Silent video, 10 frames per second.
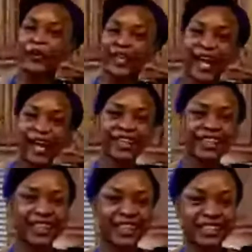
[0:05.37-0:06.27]

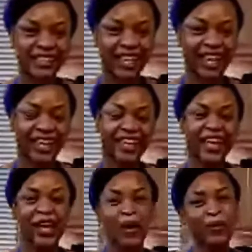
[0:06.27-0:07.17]
Kindness Day.
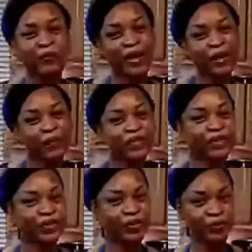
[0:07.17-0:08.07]
My name is
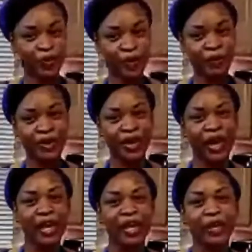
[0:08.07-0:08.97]
Crystal Forman.
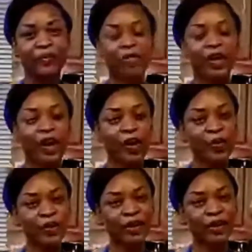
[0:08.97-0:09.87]
I am the
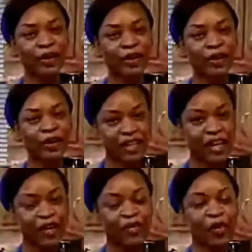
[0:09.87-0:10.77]
owner and
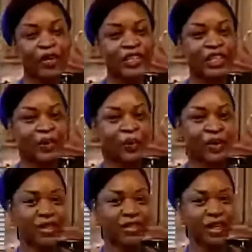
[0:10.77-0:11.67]
educator of
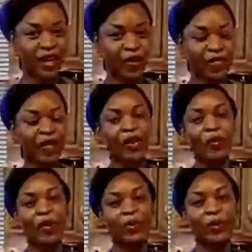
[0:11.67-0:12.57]
Holistic Wellness and Health,
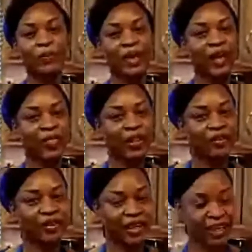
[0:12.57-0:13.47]
where we make
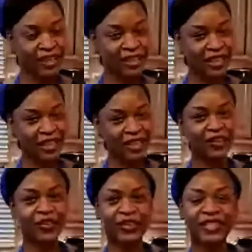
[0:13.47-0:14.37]
healthy living easy,
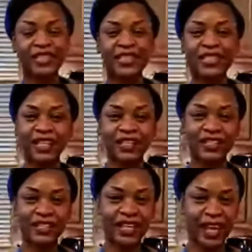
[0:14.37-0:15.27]
nutritious,
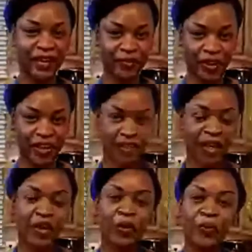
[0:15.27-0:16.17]
delicious, and fun,
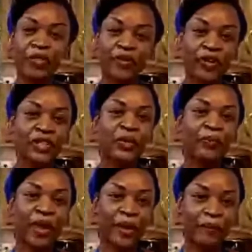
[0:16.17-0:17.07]
with a focus on
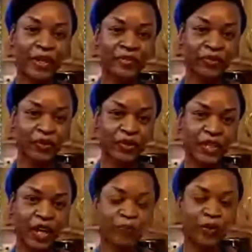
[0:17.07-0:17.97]
plant-based foods to
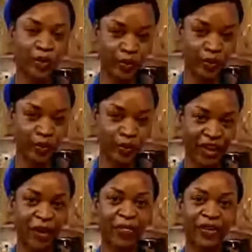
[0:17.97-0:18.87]
help you
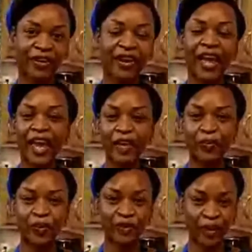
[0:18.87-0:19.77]
live a healthier
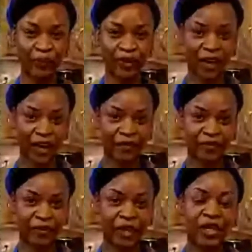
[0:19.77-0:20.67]
and more vibrant life.